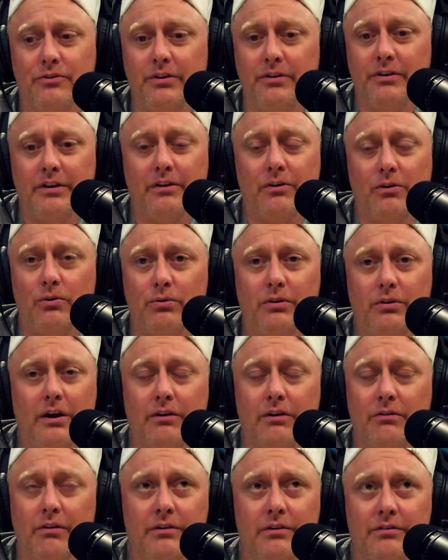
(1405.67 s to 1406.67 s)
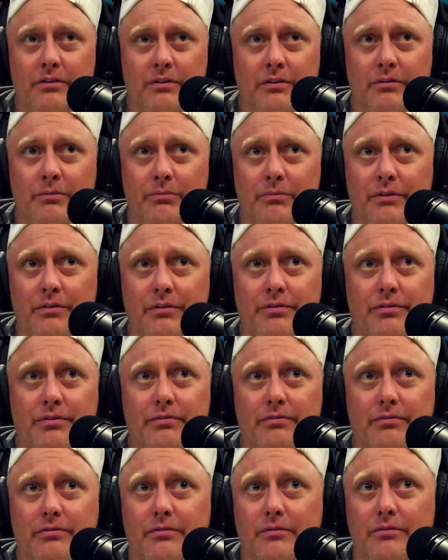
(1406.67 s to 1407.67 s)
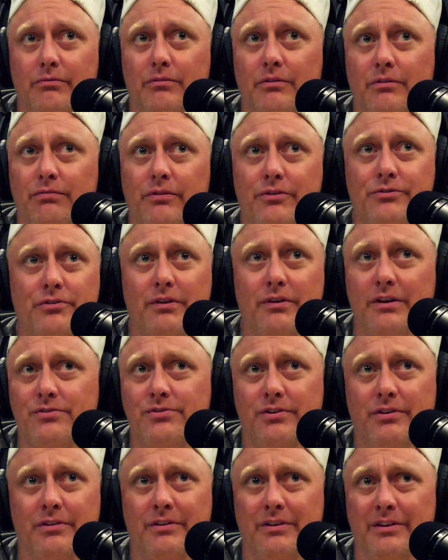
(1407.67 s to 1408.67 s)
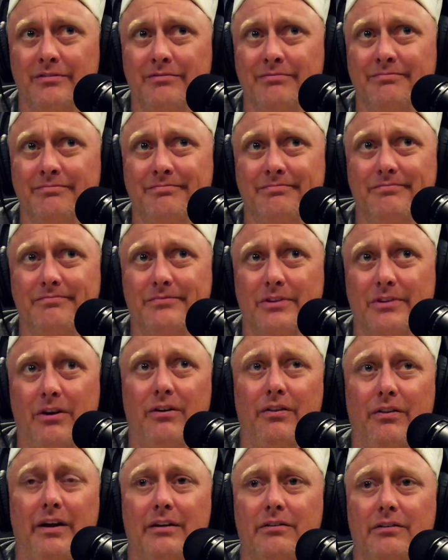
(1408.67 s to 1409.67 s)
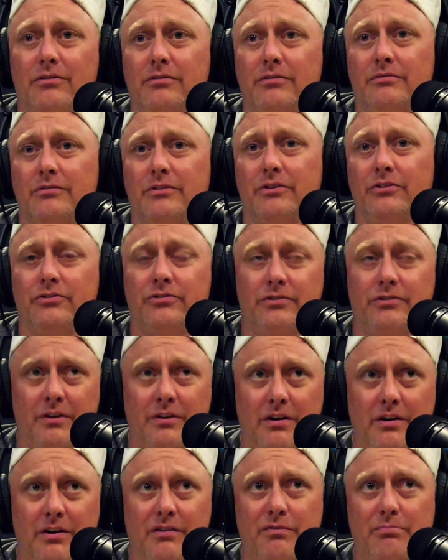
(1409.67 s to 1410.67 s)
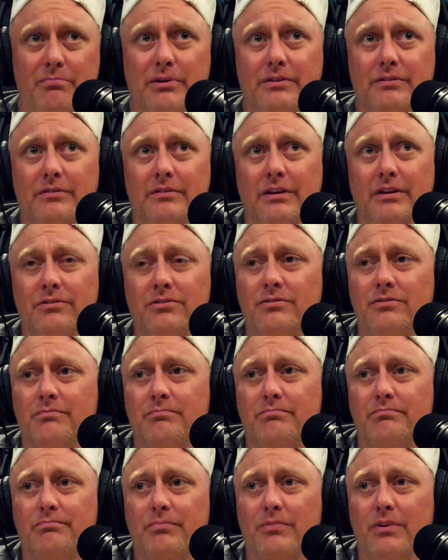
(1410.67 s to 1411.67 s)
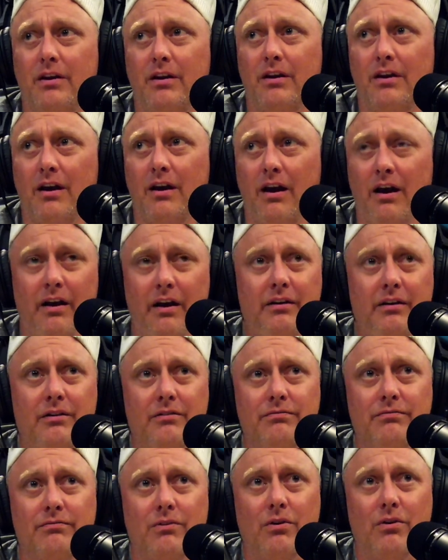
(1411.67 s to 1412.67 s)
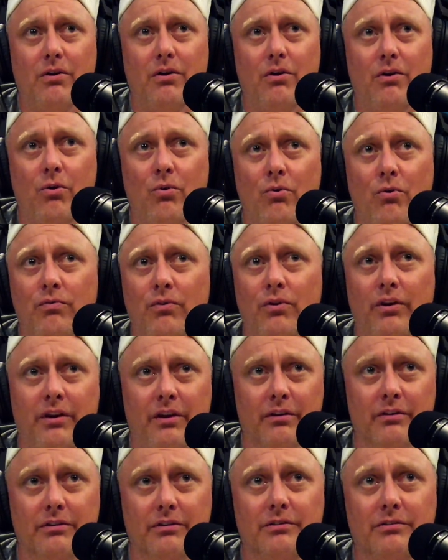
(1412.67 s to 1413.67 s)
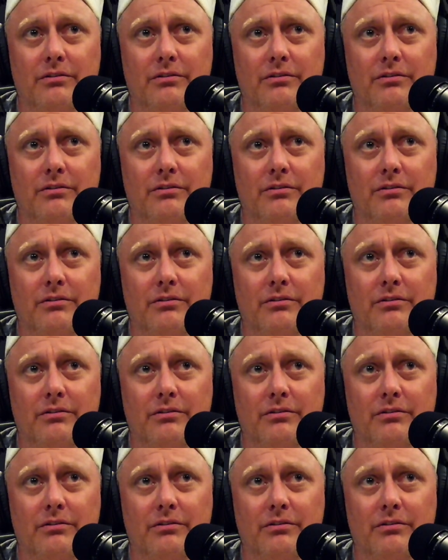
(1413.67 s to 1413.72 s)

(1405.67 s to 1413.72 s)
could get a whole lot crazier with refrigeration and all that stuff, but it's kind of overkill.